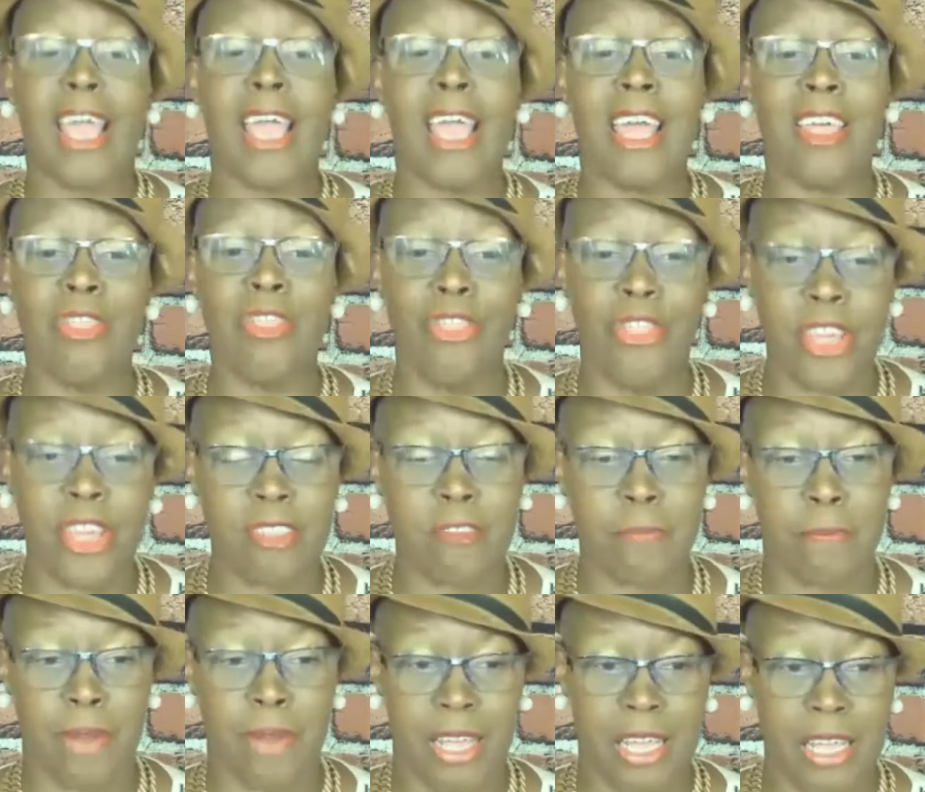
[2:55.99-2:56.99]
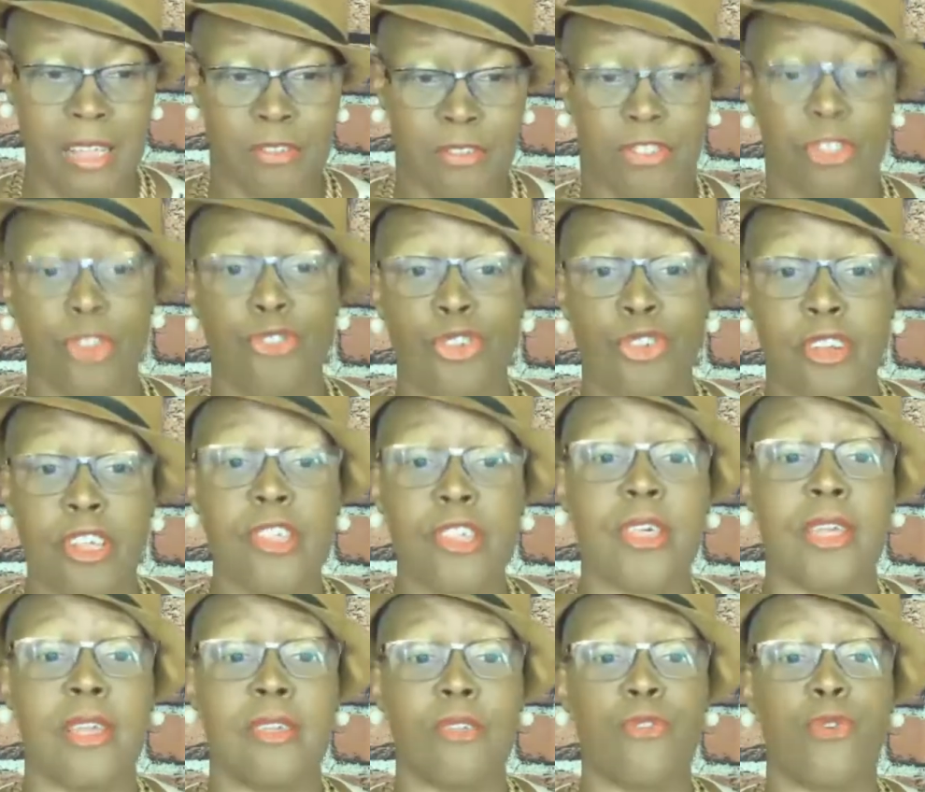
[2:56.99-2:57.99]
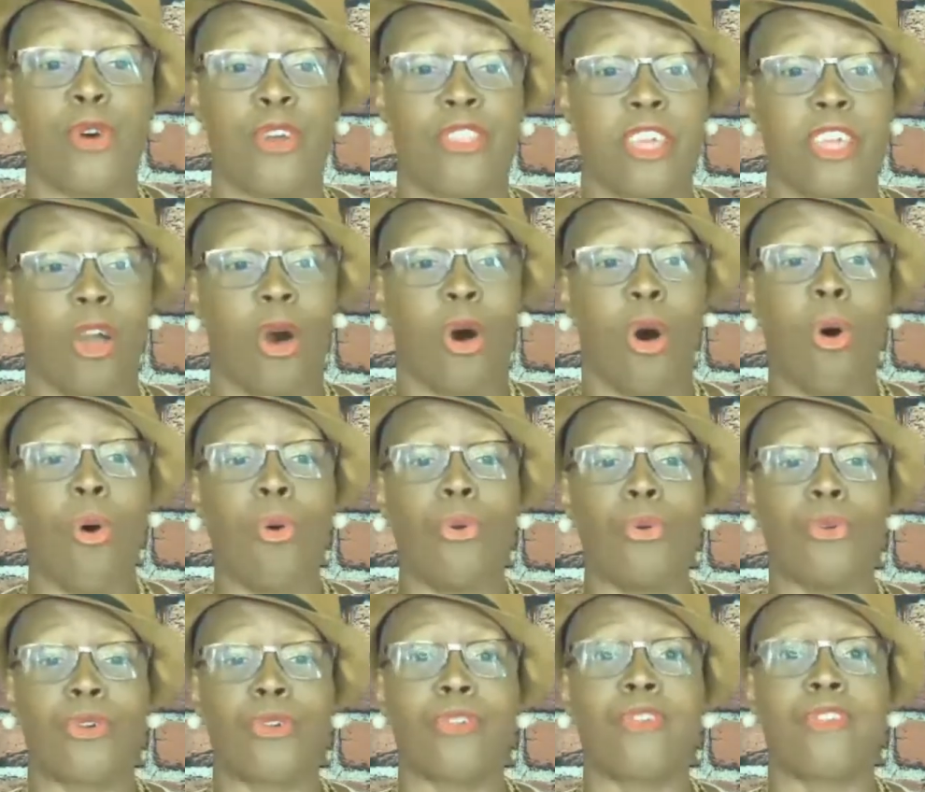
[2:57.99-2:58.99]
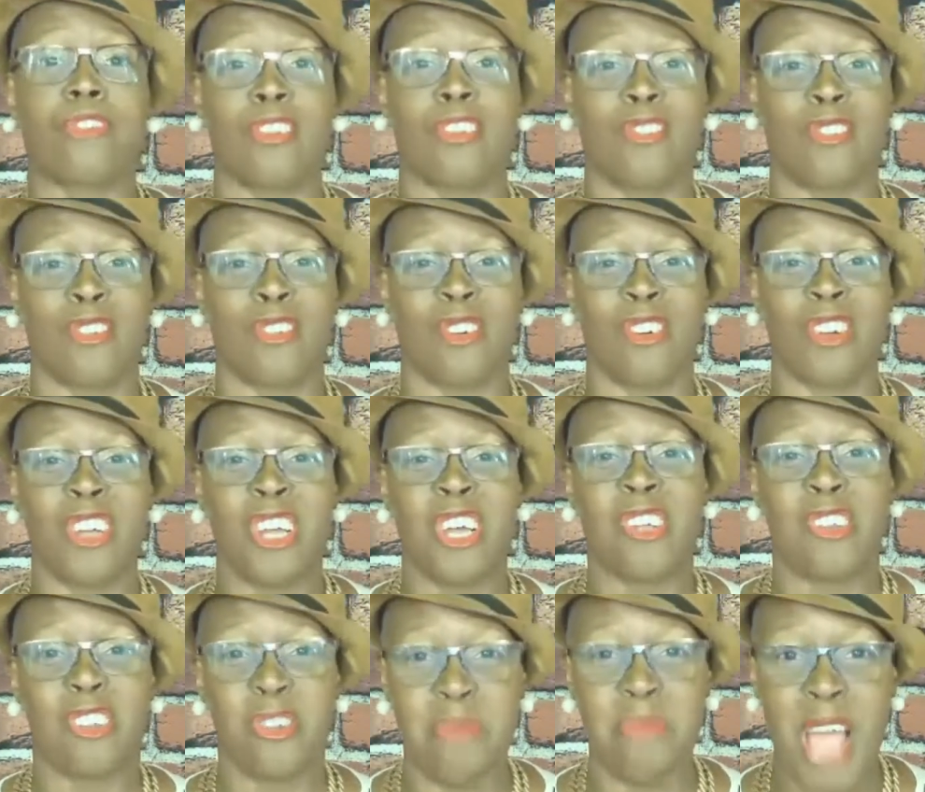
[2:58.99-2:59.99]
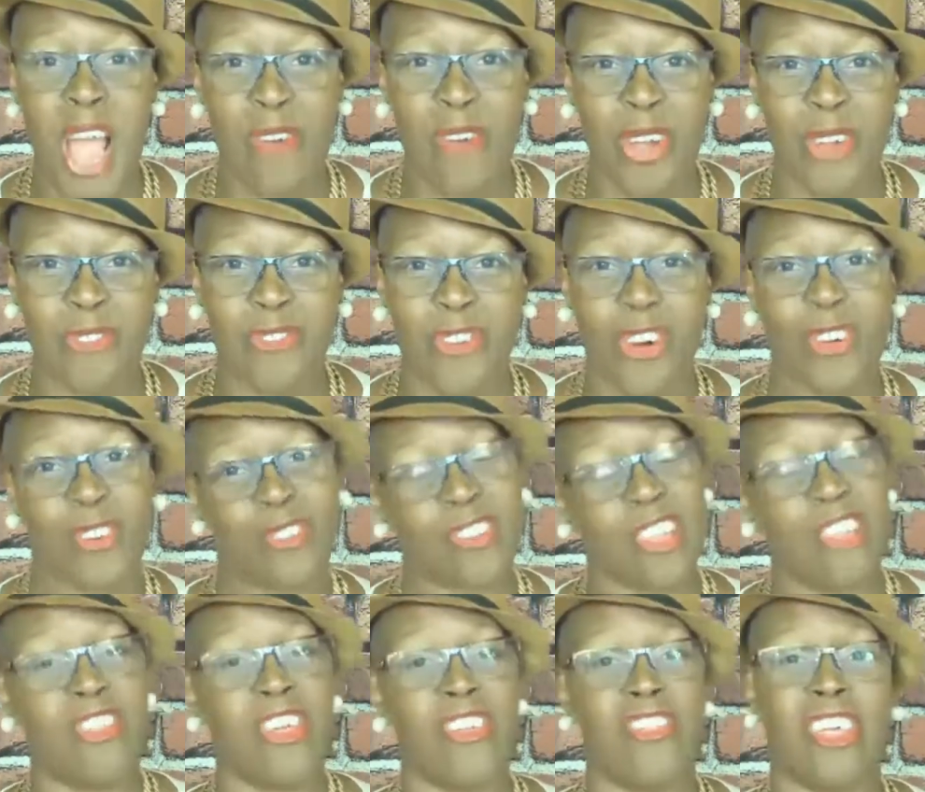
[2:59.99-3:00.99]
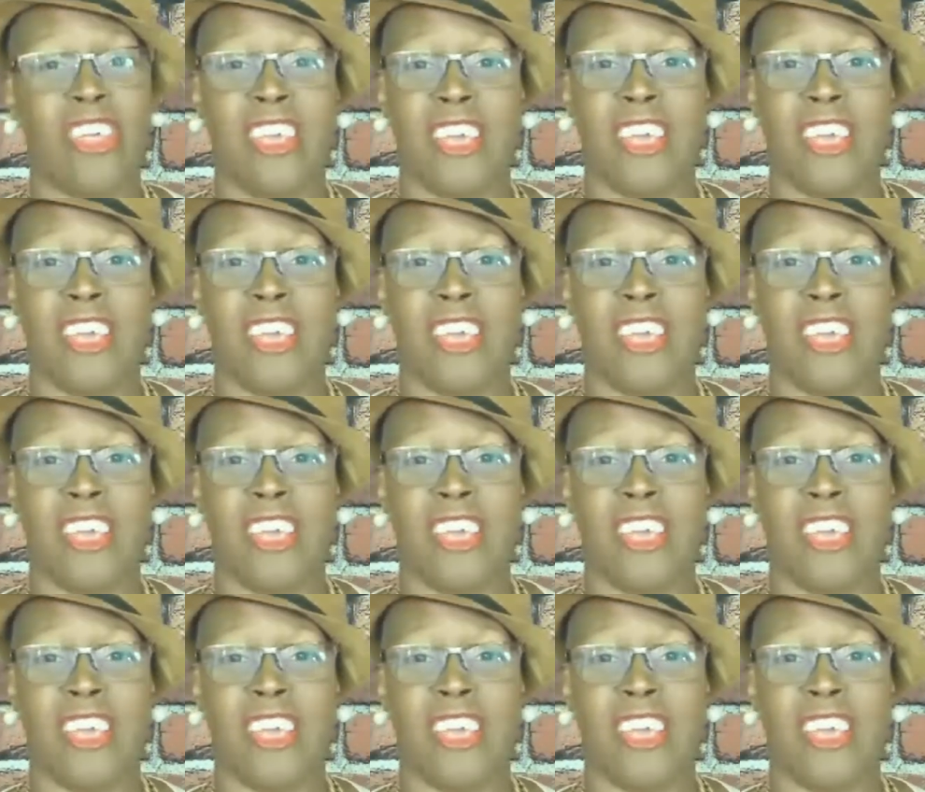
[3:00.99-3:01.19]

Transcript: In this place, the tradition is for the older sister to marry first and then the